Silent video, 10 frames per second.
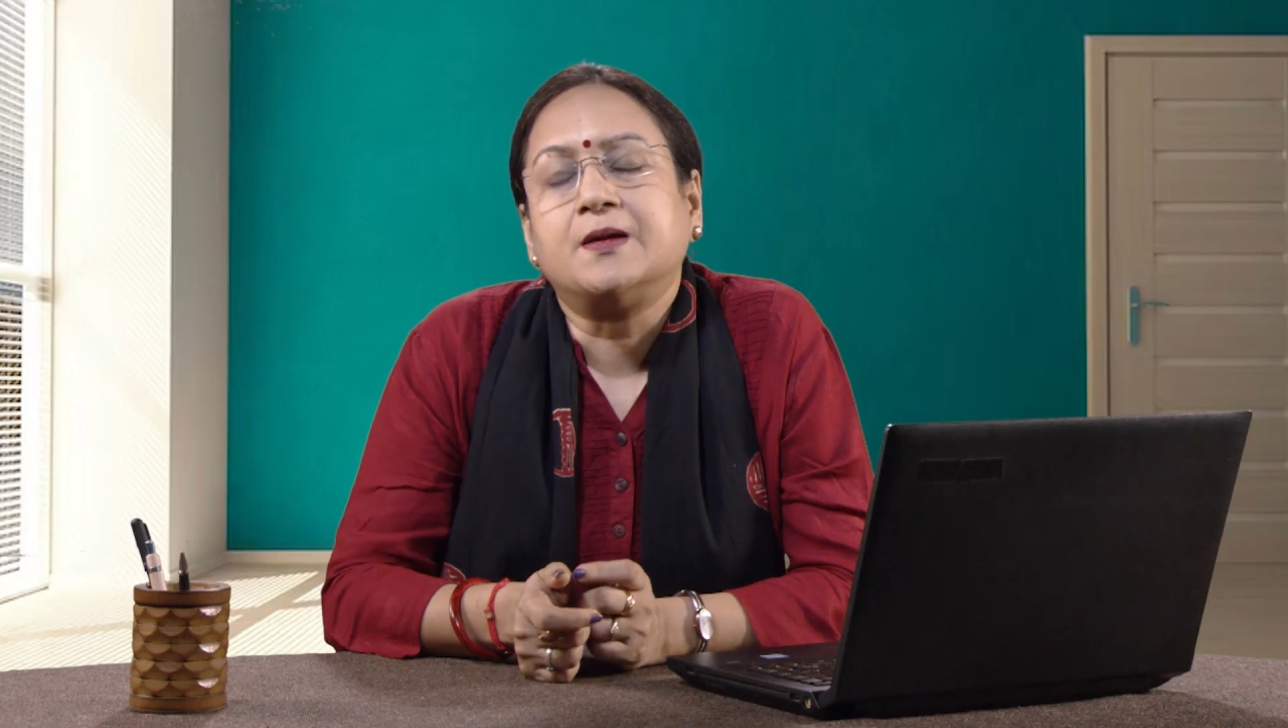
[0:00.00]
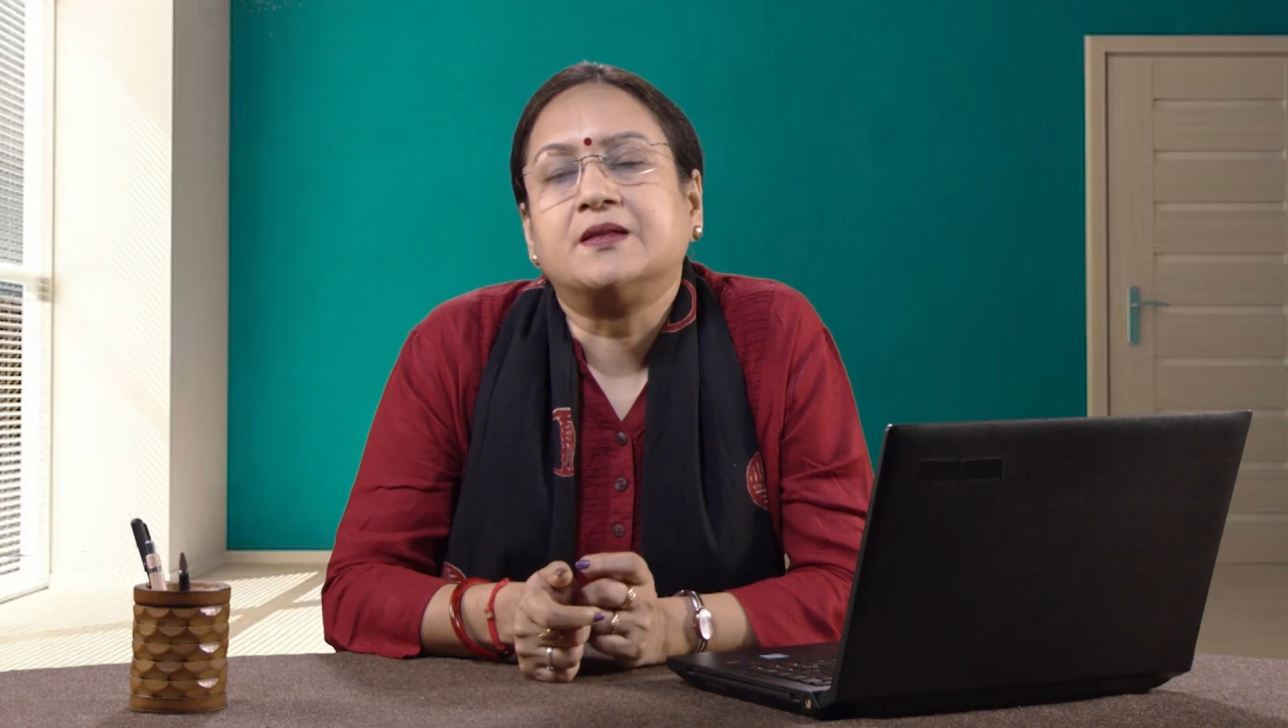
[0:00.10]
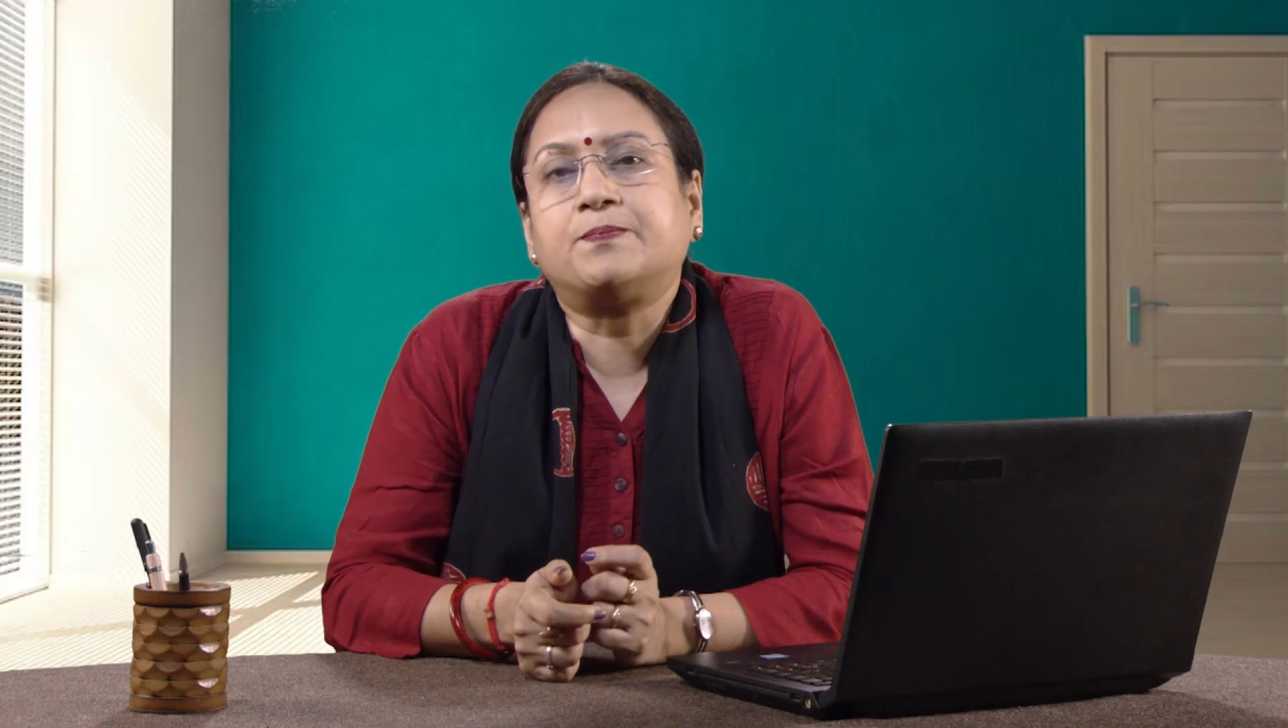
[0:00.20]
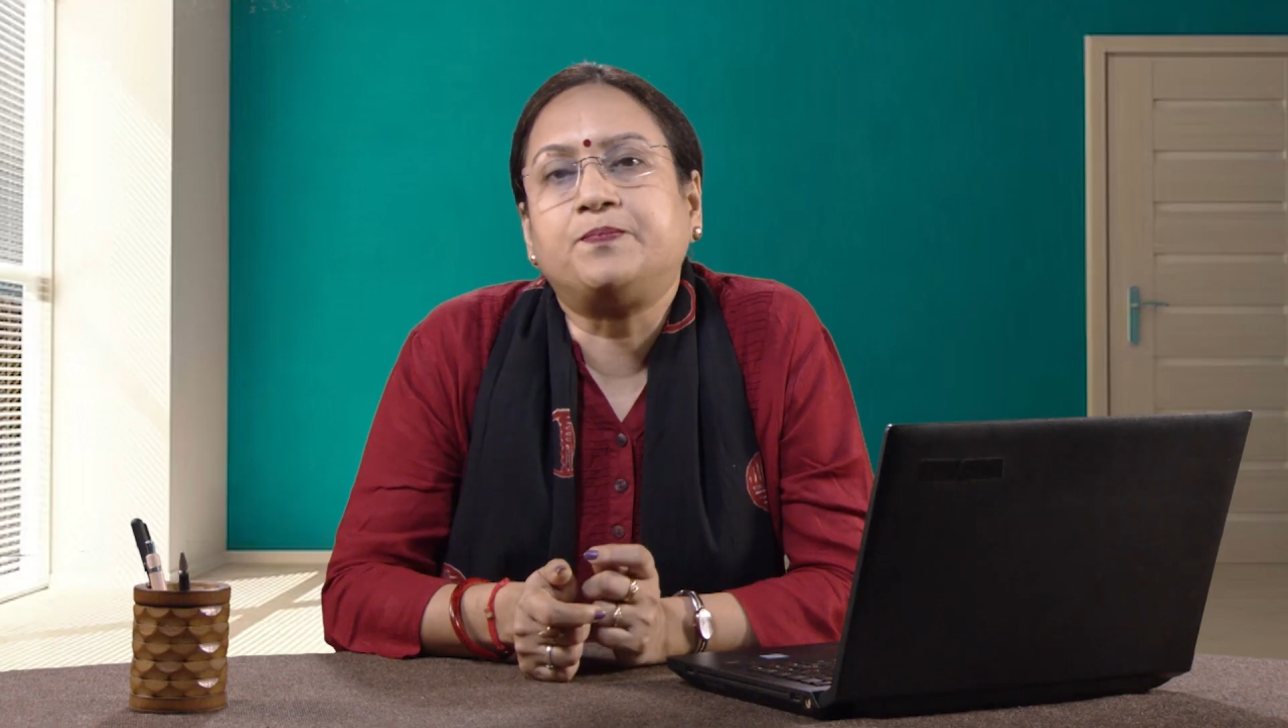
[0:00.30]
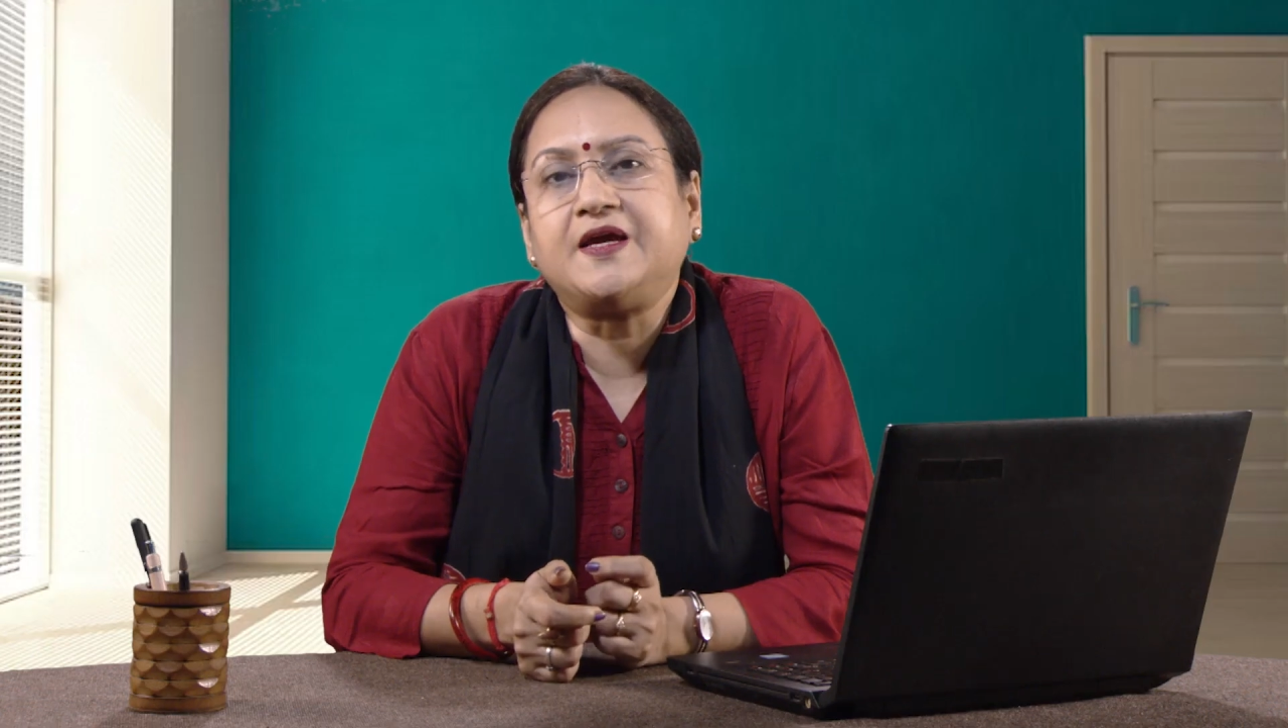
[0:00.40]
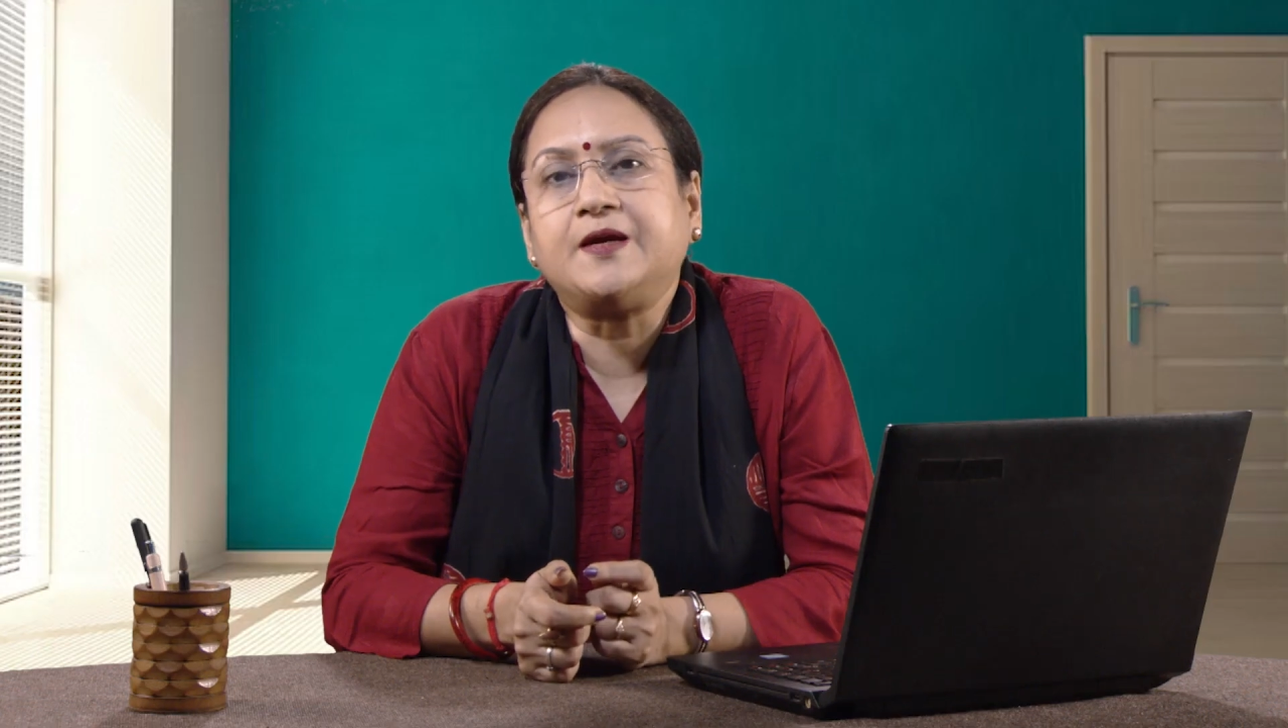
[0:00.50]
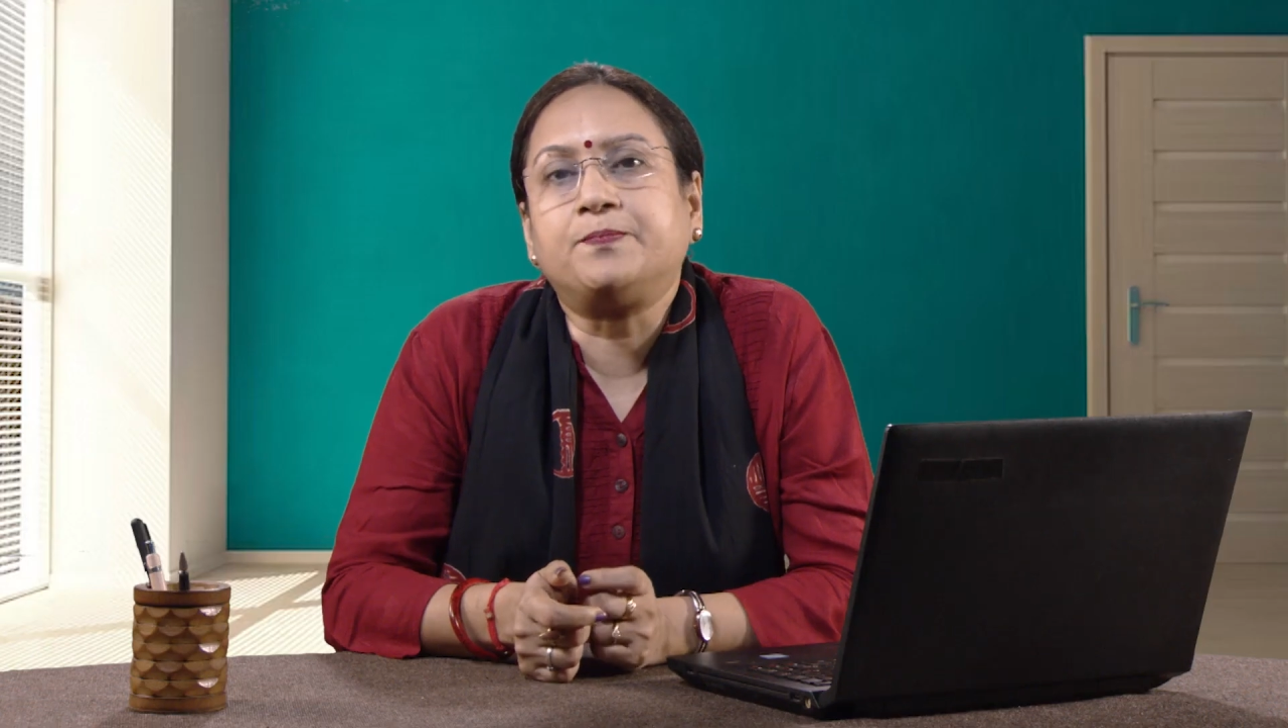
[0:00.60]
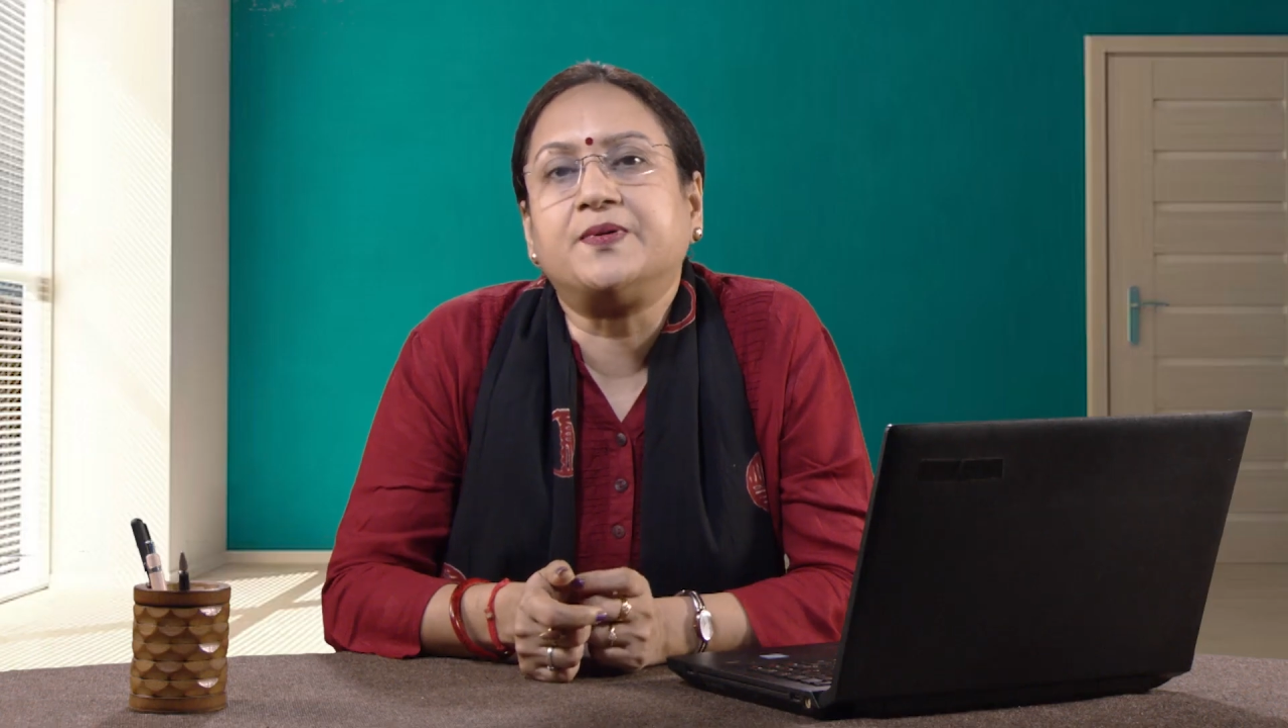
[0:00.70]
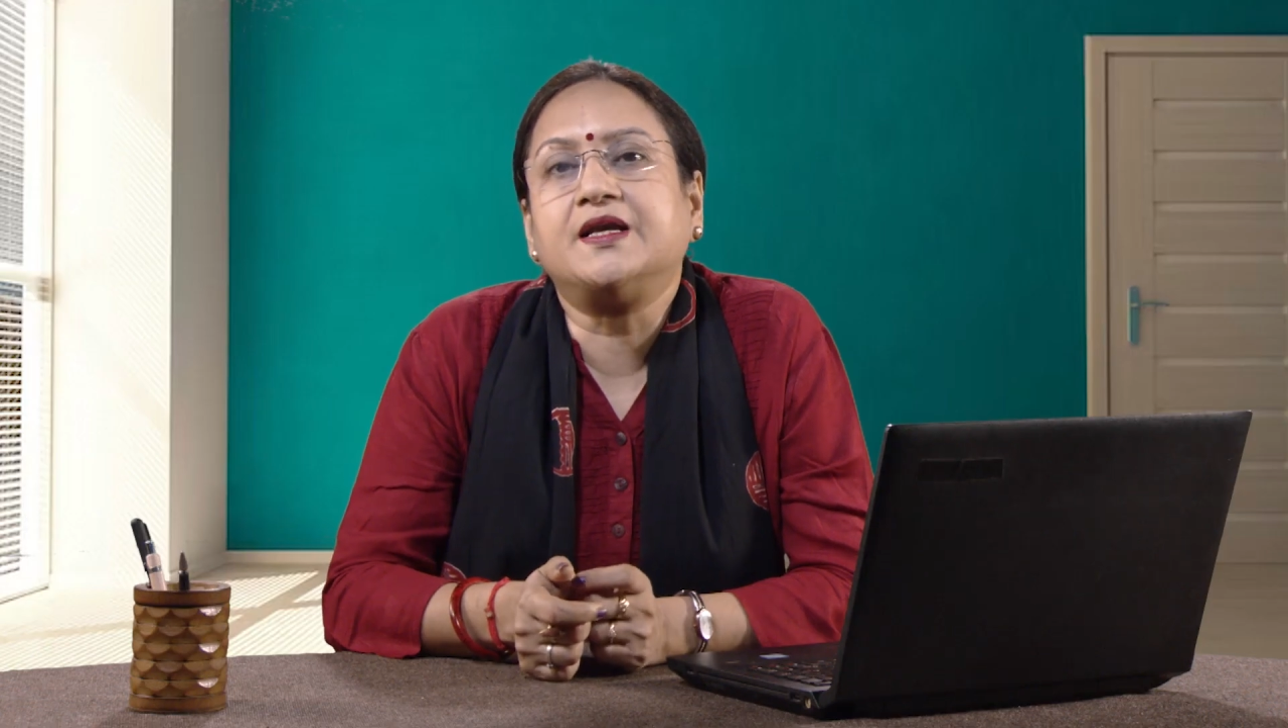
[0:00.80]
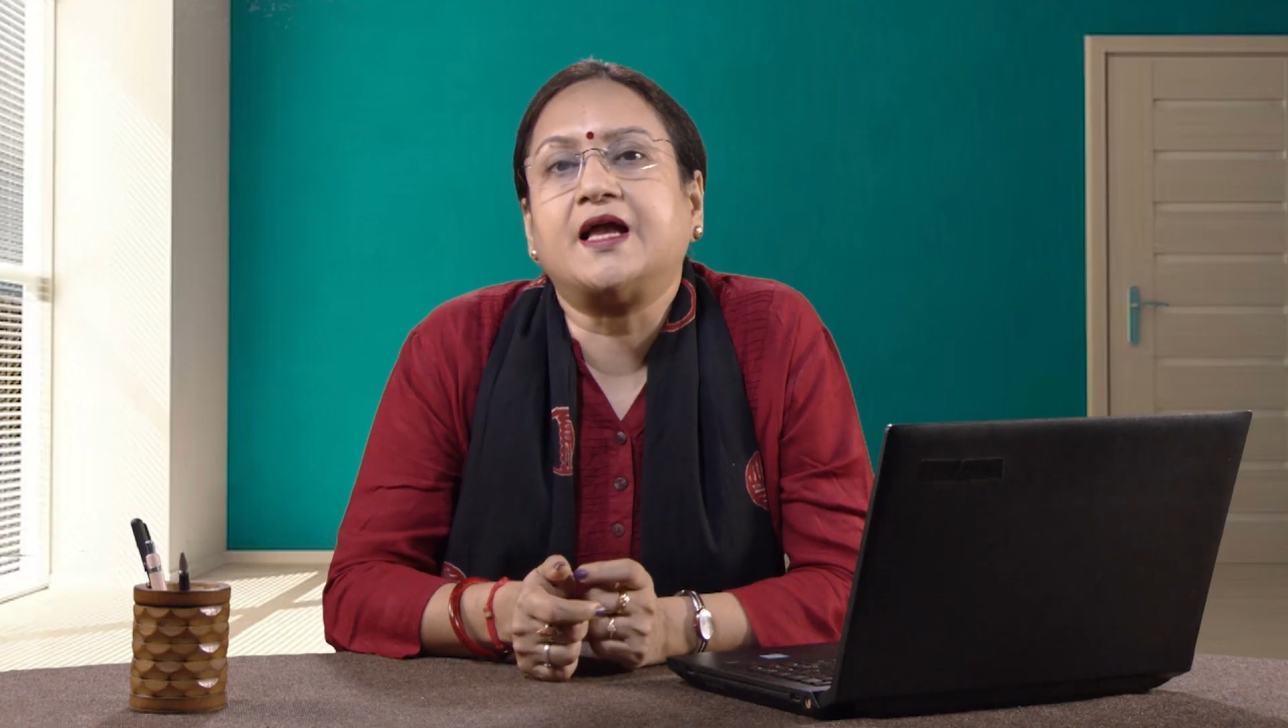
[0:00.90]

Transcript: the people